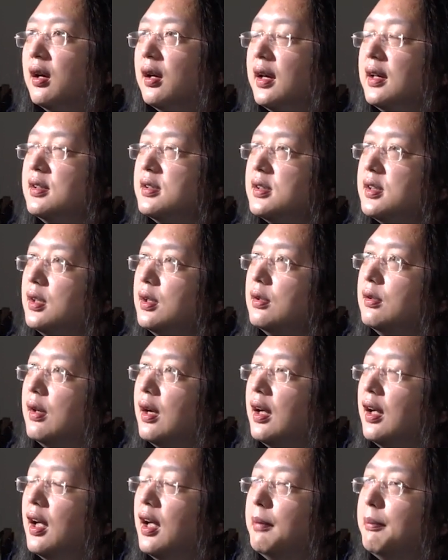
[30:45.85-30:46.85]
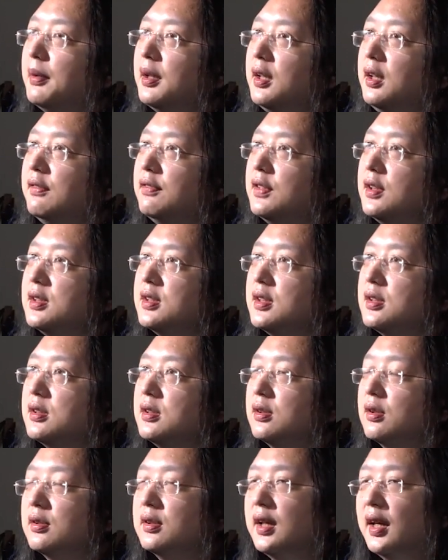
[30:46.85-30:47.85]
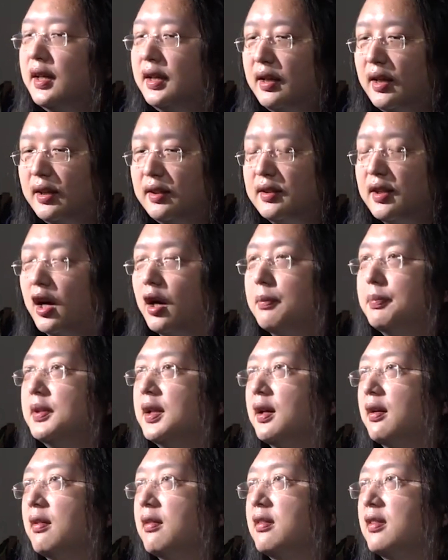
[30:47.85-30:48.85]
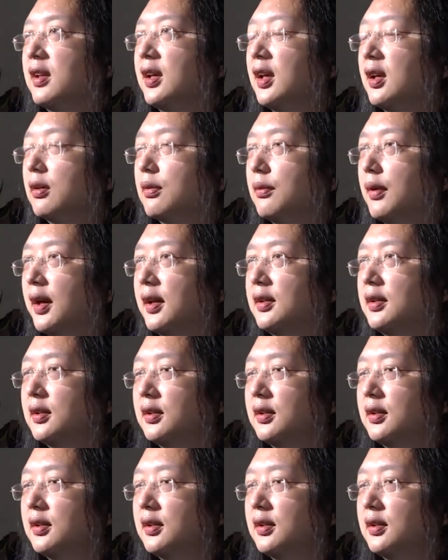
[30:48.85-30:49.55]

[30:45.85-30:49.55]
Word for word: and so I, I, believe this is not a, a top-down thing, right?